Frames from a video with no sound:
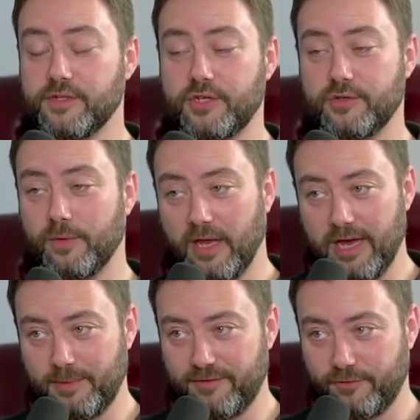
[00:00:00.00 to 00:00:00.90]
she has
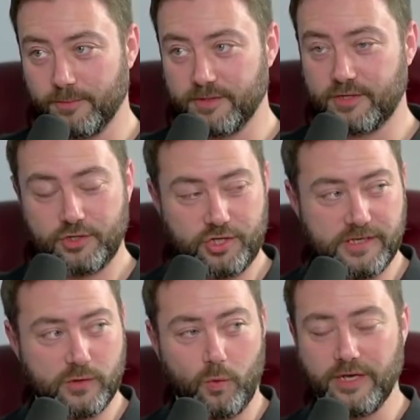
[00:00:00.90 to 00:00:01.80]
reliably informed us, because she
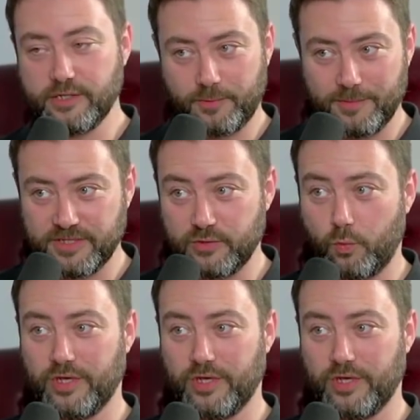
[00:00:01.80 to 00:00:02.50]
is the white supremacist